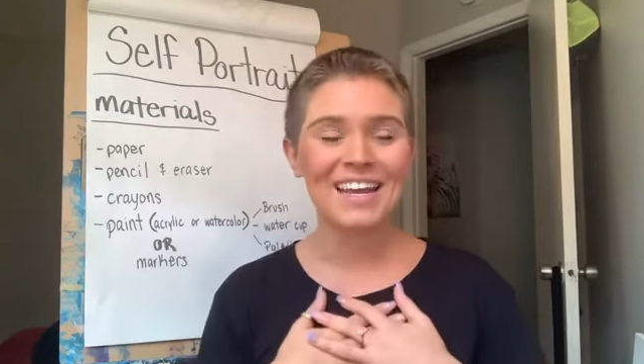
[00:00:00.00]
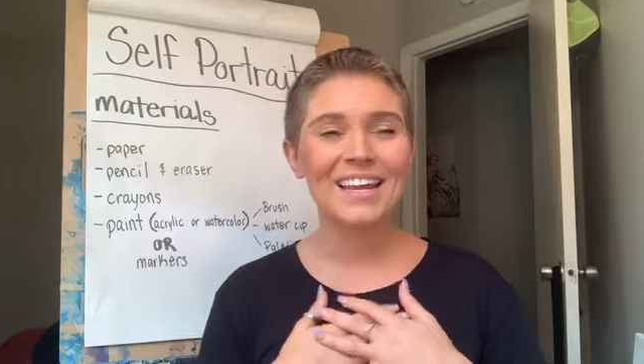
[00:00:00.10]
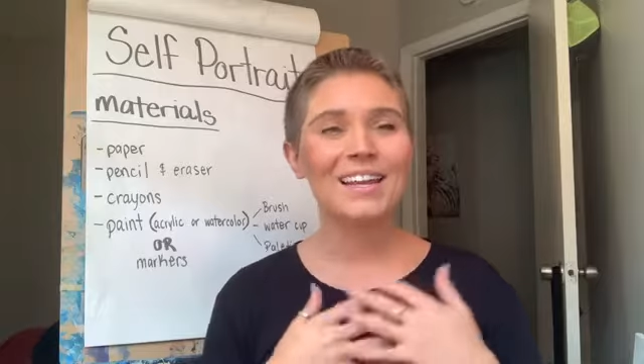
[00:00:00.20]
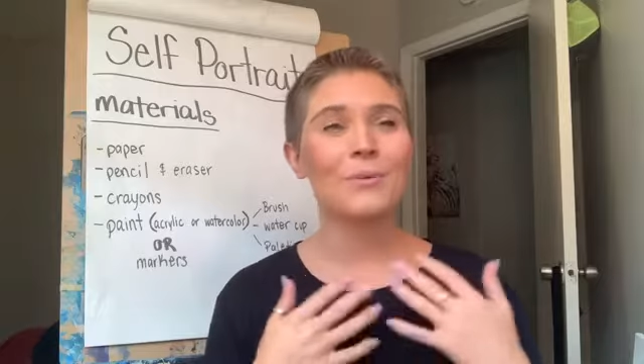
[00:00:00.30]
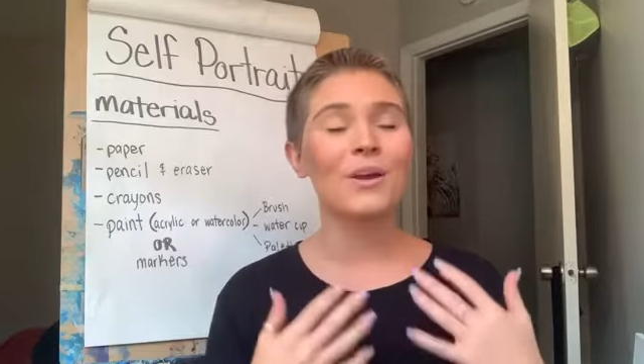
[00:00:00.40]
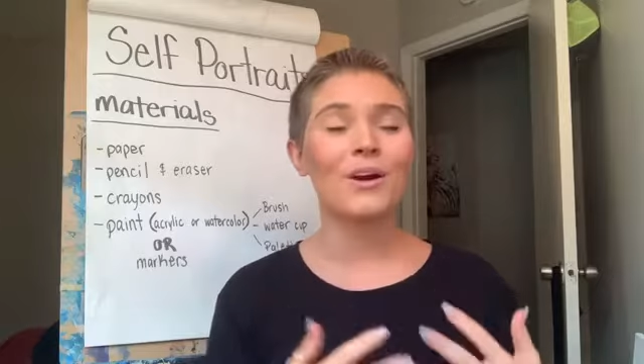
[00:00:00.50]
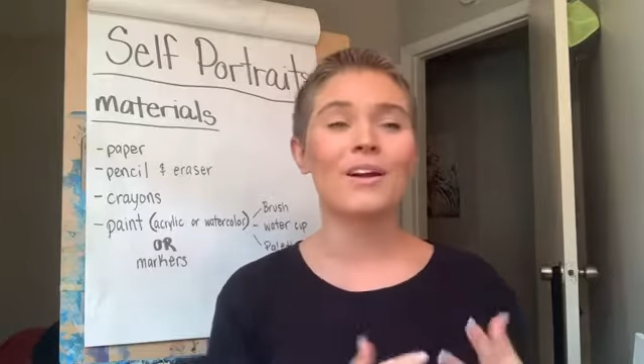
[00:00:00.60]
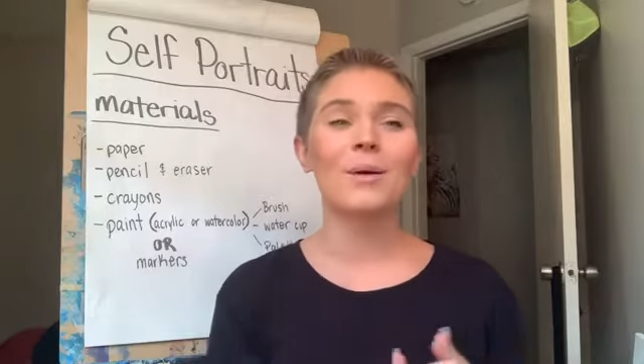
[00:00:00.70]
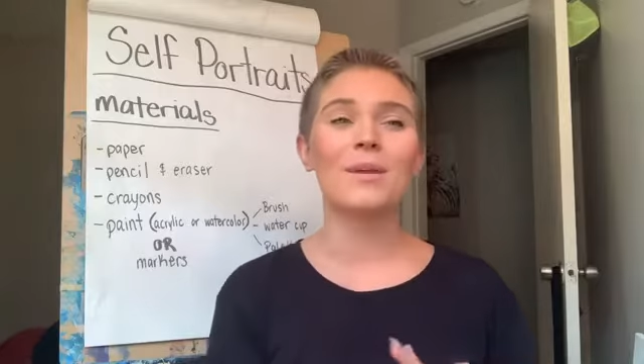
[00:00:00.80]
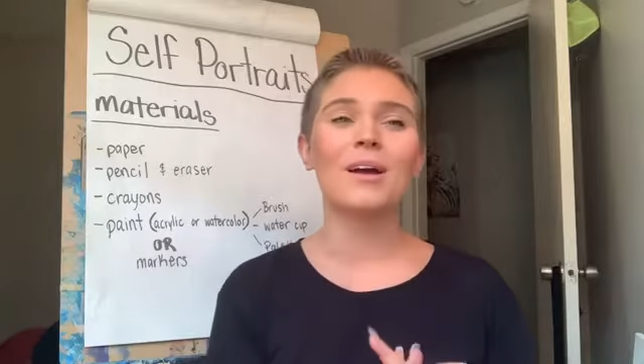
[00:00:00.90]
Now we are
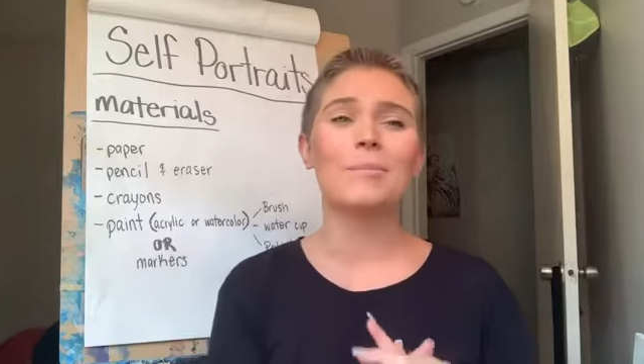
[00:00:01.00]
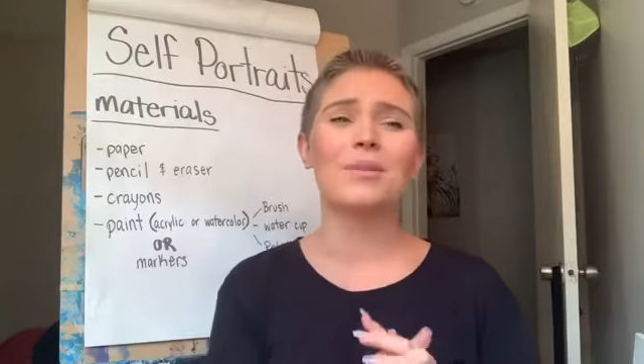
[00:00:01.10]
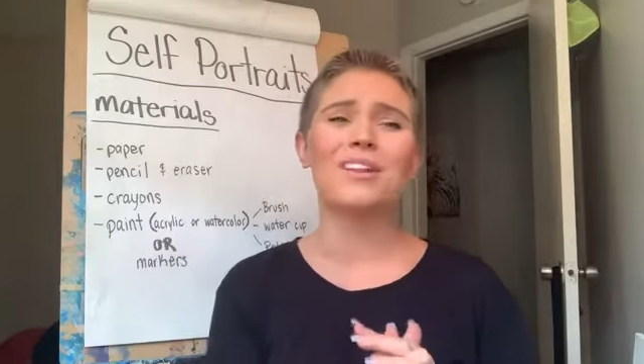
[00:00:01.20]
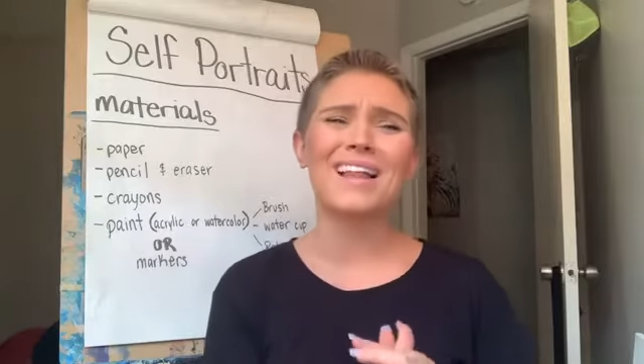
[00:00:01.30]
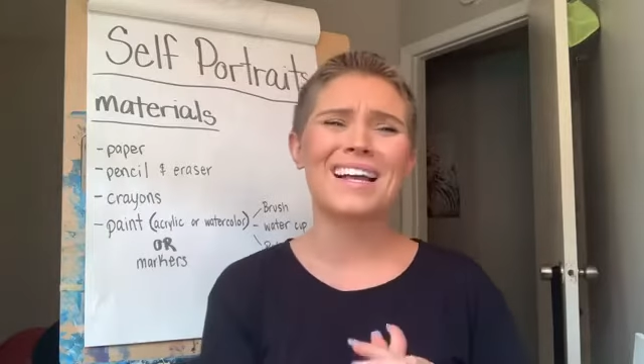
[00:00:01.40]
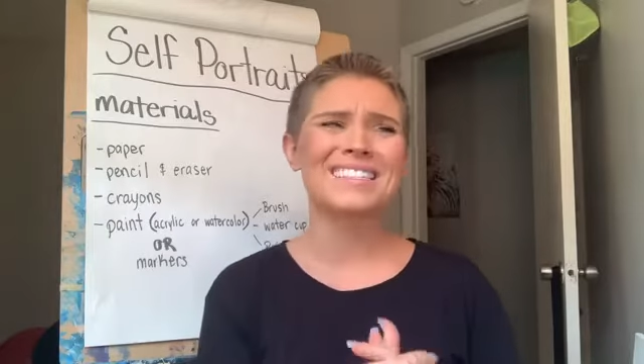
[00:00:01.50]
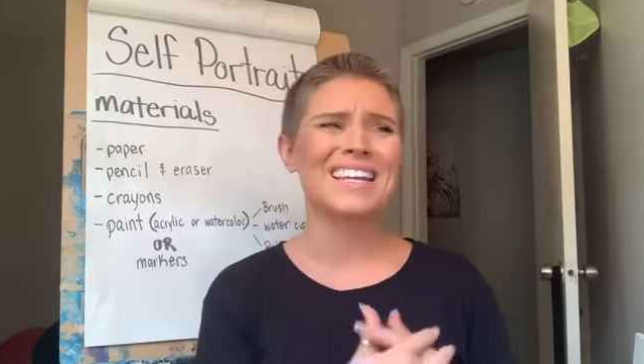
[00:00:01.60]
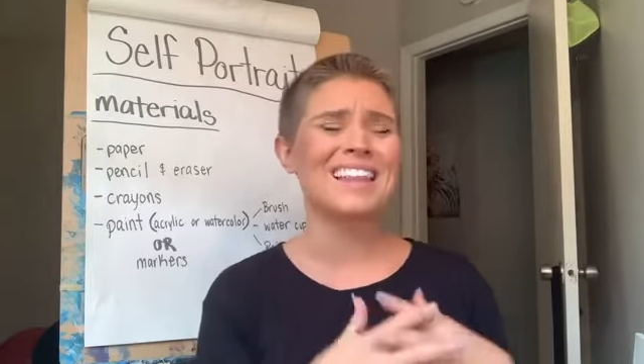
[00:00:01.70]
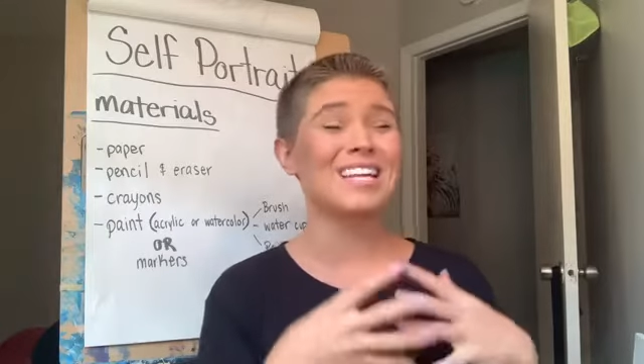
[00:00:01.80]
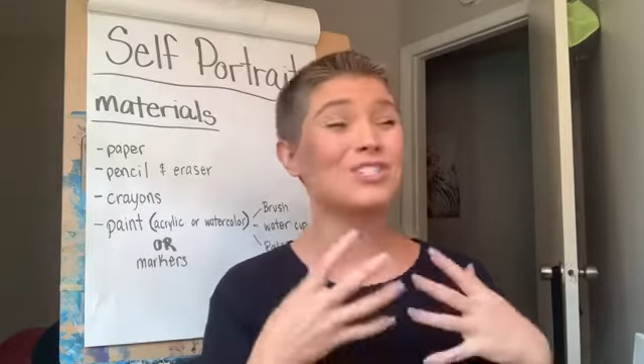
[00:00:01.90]
coming up on the last, I
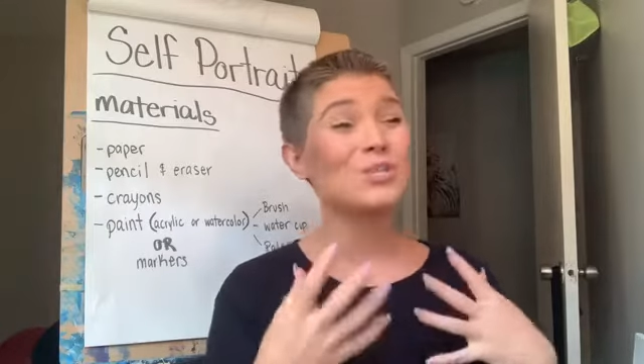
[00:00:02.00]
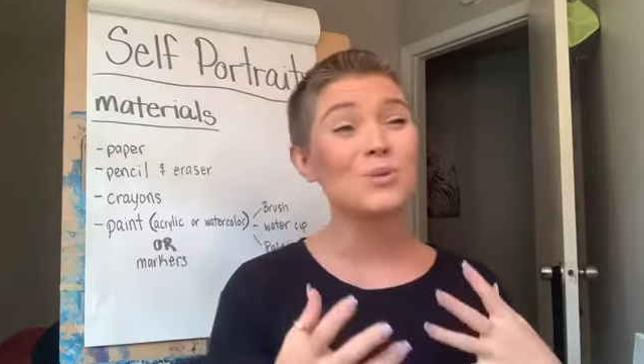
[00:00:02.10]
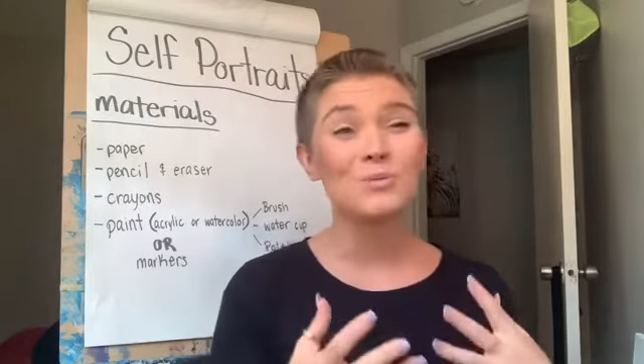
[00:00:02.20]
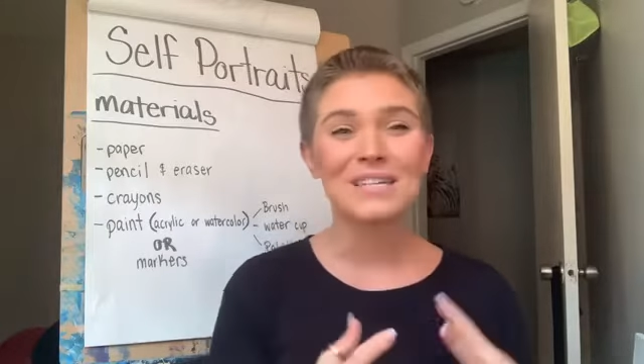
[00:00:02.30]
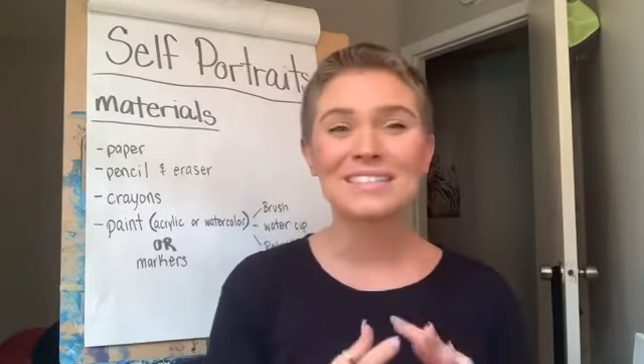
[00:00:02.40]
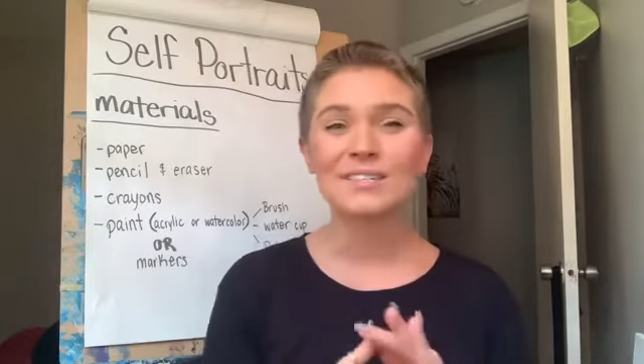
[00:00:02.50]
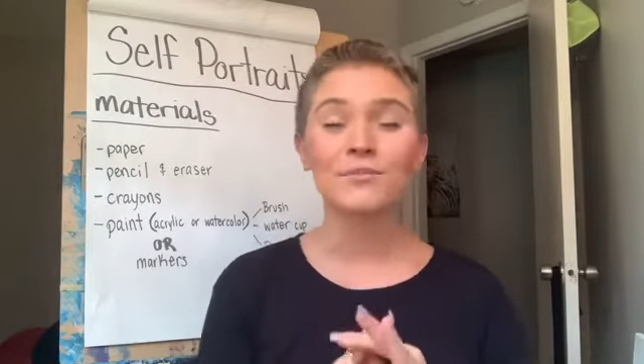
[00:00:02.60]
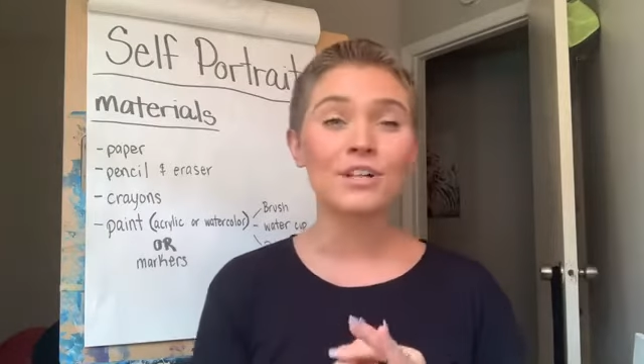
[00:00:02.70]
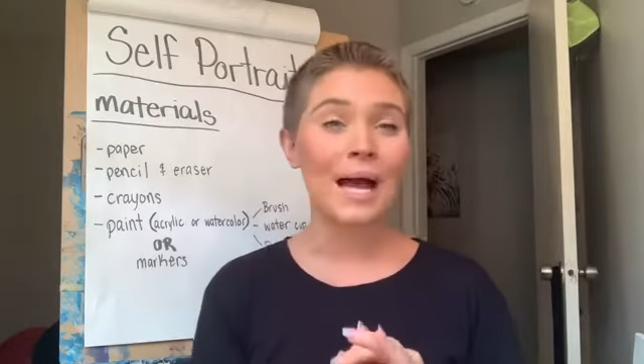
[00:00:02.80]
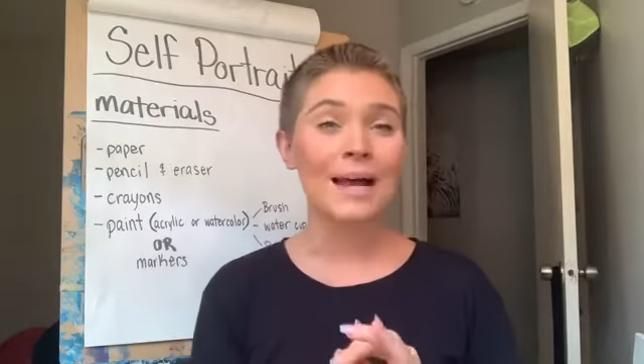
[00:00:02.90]
think, 2 minutes of
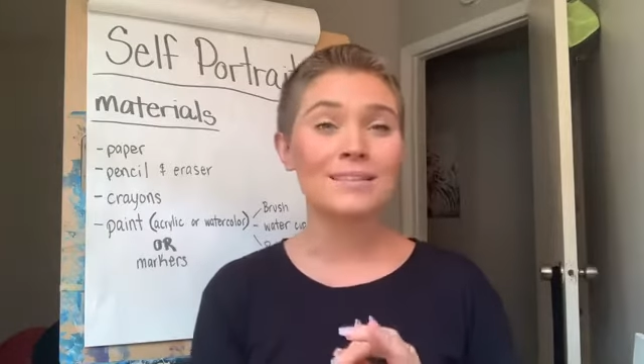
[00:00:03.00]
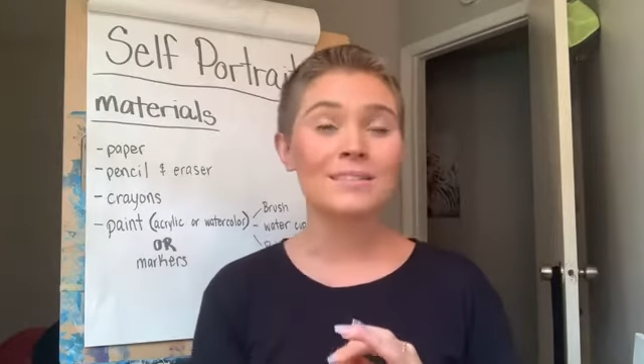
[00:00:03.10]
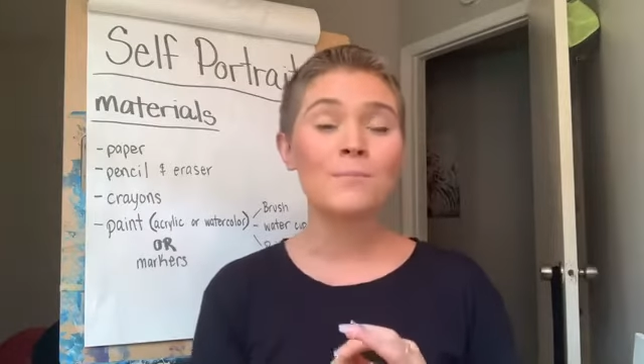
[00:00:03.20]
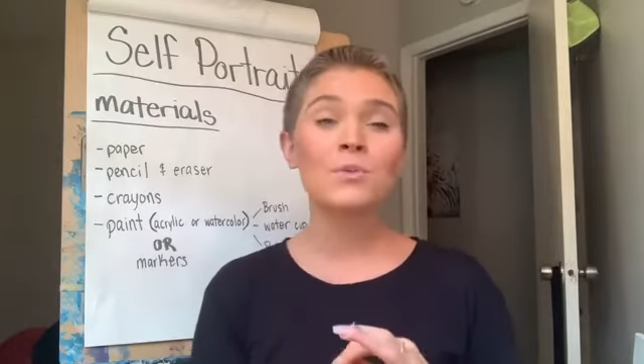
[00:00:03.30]
class.